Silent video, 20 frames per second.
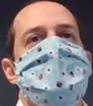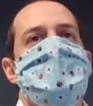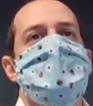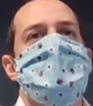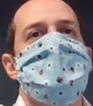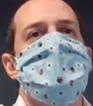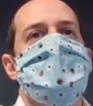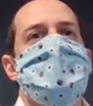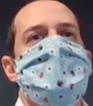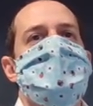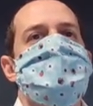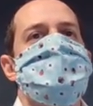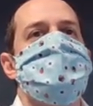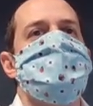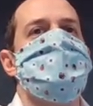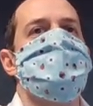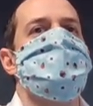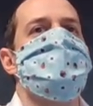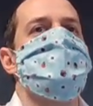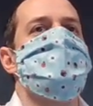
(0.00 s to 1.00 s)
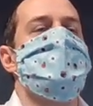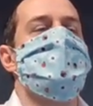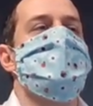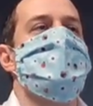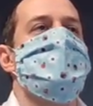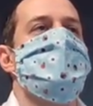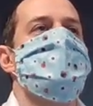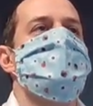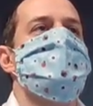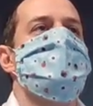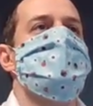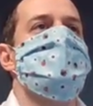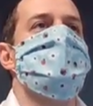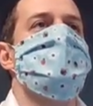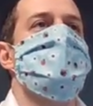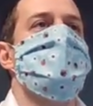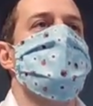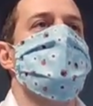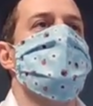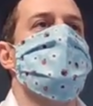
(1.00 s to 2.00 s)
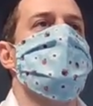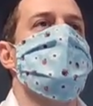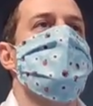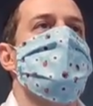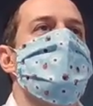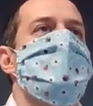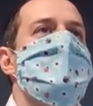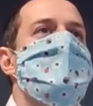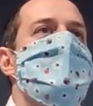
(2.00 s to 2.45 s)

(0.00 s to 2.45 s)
Yeah, I see what you're saying, and I see the metaphor.